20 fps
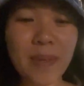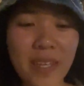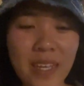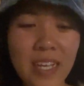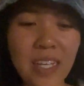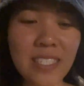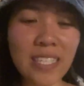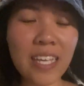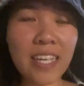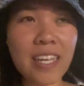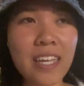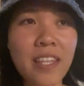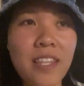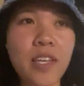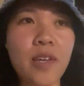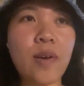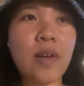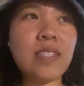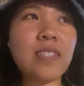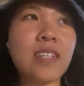because, like, in
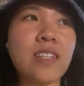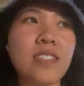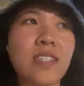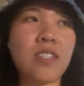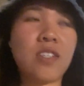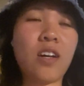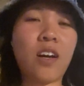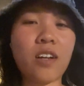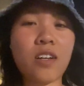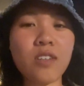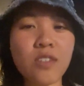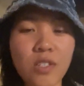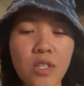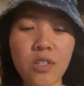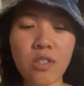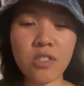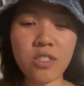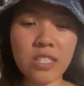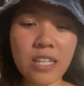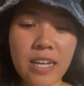the US there's a Taco
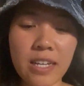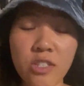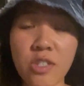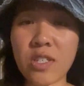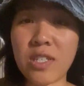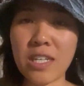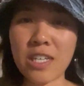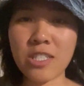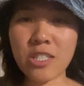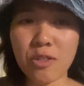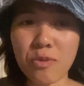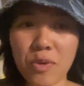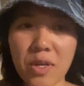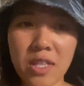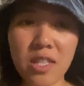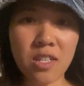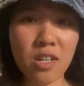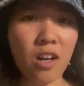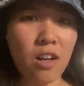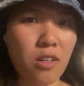Tuesday tradition
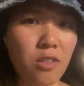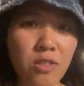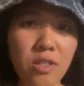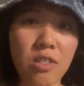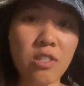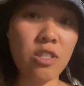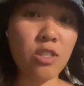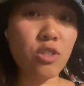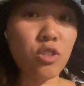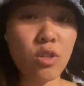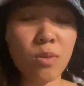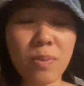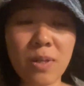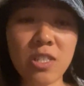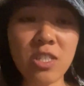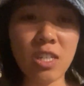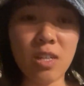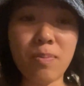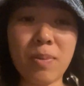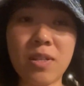where the tacos are just super
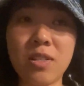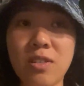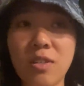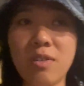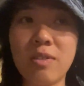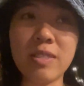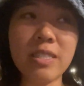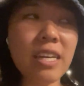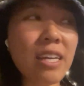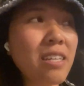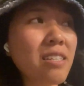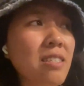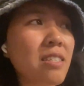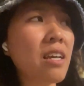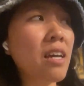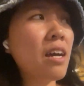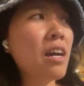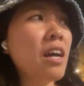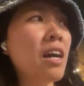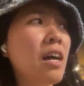cheap on Tuesdays.
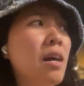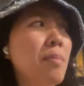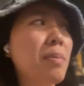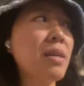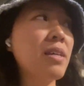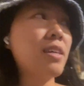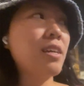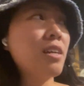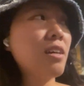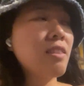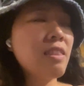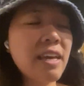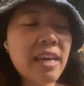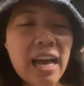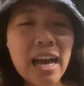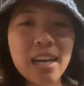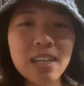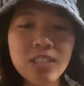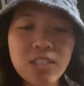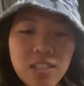But here they
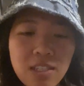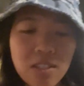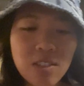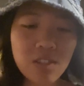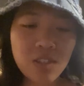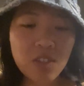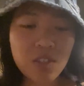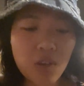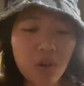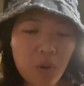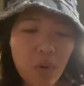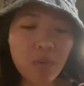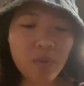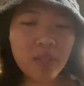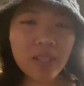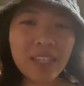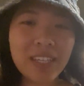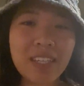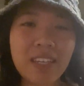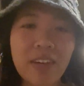actually don't
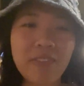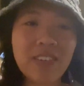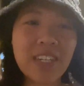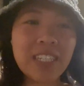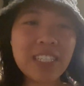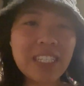really give me